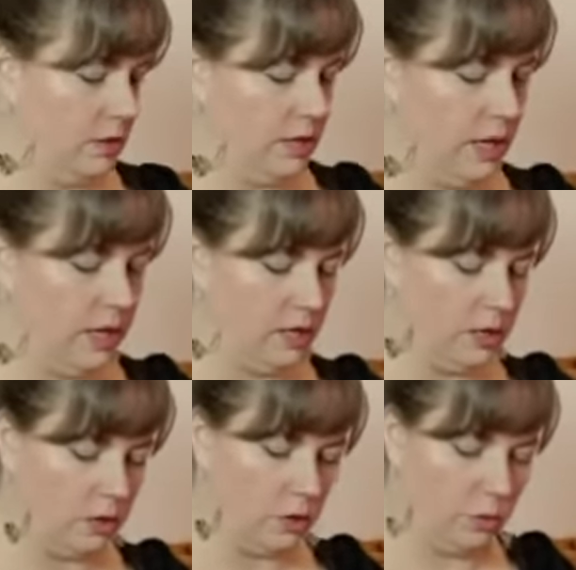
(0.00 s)

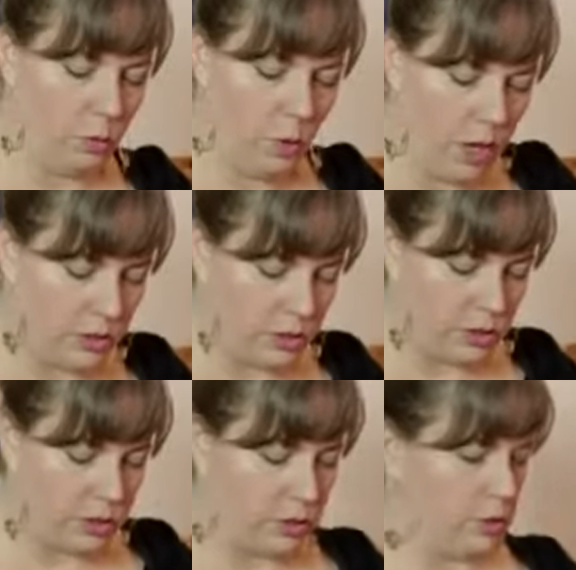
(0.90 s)
Then you want
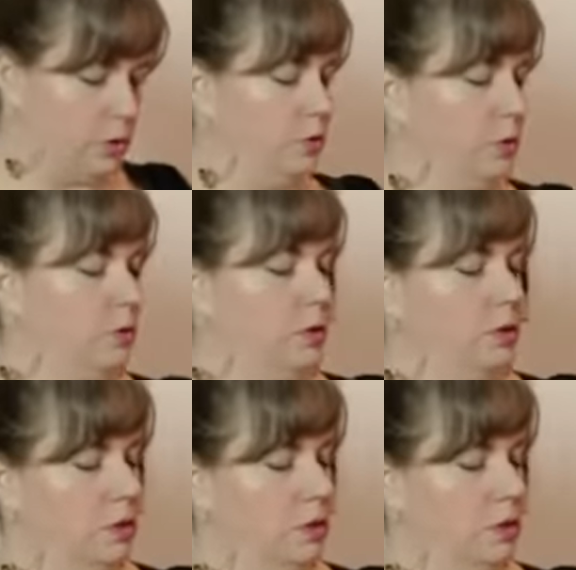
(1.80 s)
to